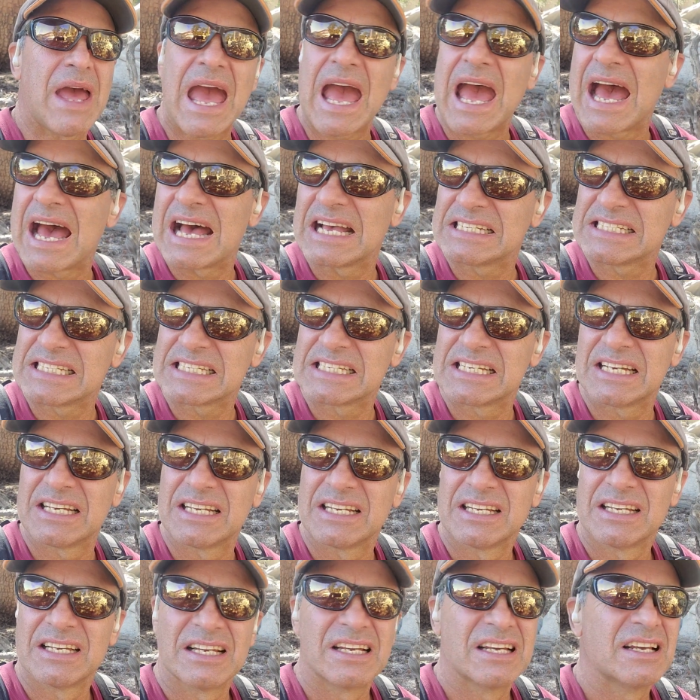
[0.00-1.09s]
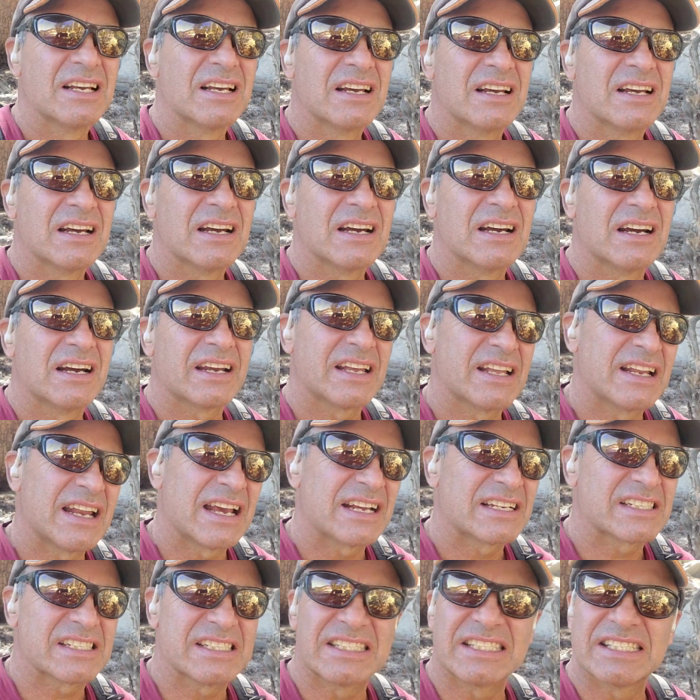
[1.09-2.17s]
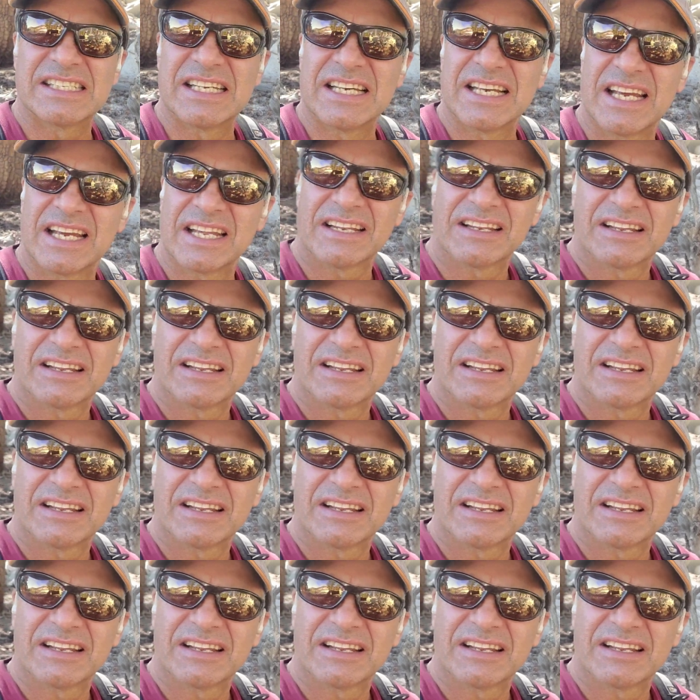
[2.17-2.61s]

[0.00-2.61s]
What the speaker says: Pass. I can actually see it.